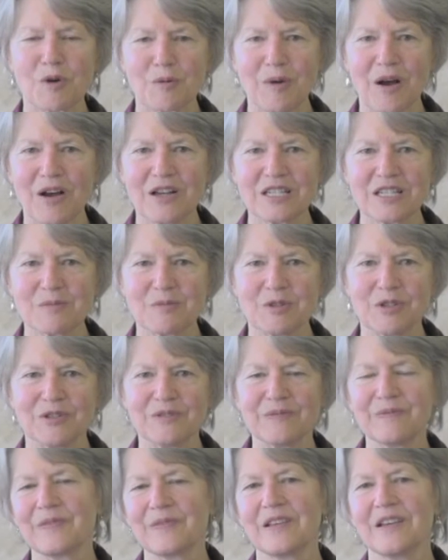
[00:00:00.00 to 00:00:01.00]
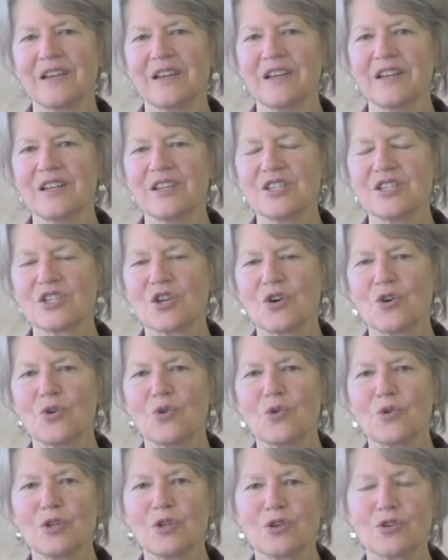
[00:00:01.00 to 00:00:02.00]
possible.
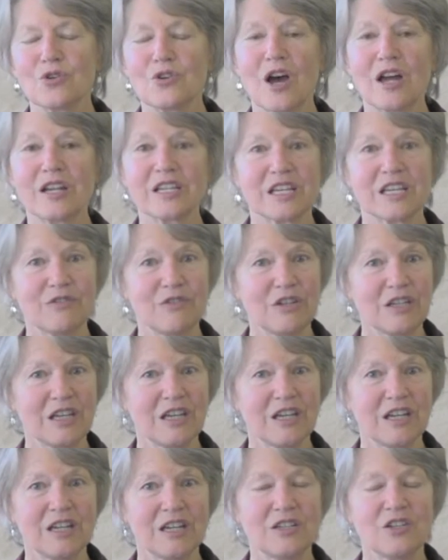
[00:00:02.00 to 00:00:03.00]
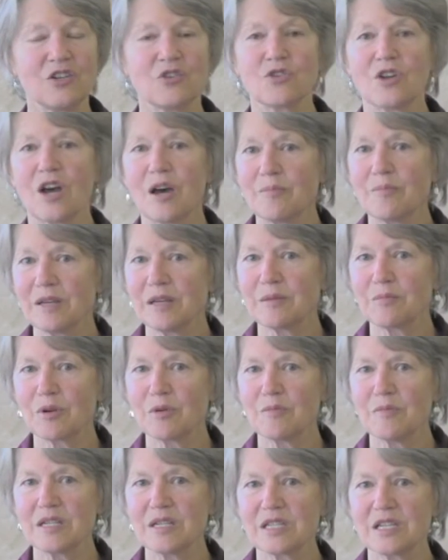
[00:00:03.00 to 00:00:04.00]
So you're not giving in, you're not being
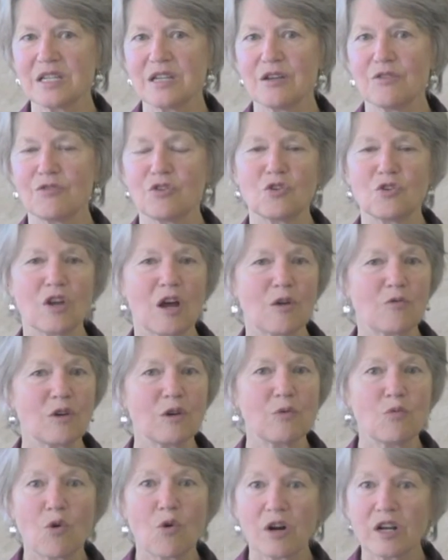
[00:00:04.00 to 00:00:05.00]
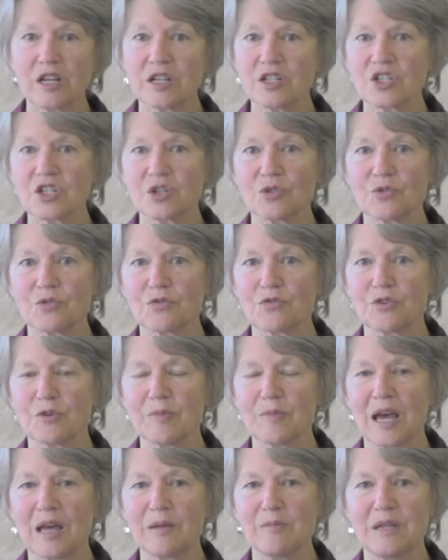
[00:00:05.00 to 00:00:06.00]
permissive, you're not rewarding children for
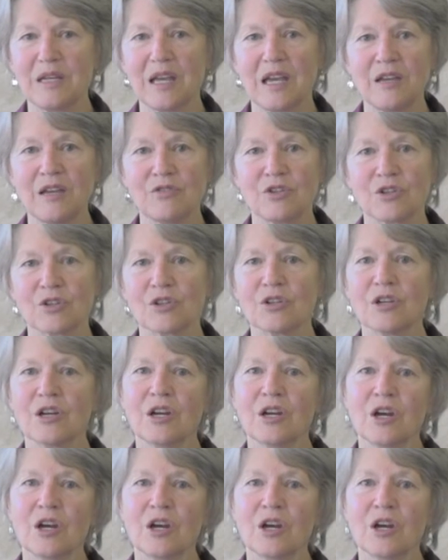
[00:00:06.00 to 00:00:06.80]
bad behavior.